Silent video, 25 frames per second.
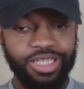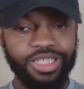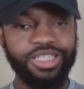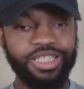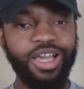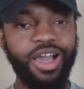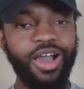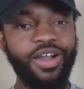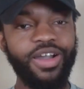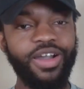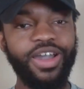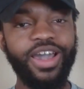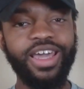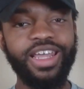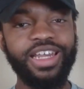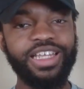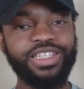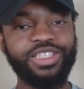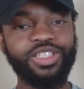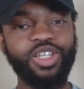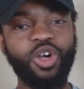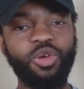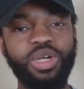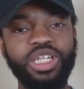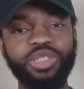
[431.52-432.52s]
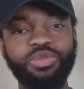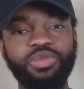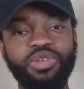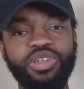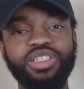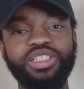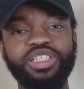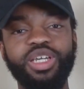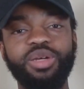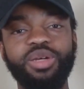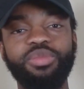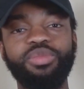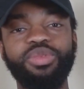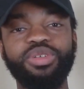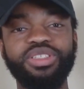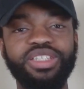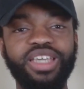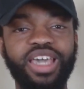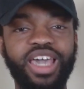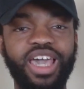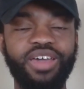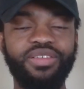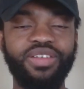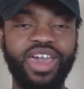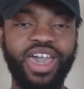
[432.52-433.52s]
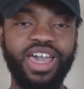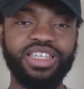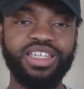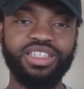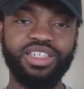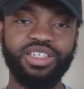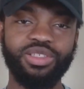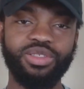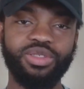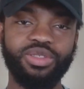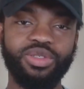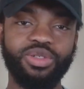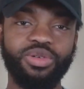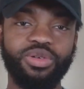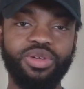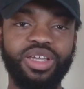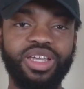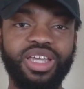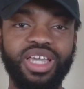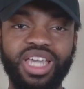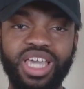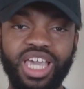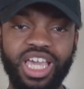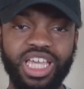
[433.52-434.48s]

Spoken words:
Y'all got it so much more simple to have access to,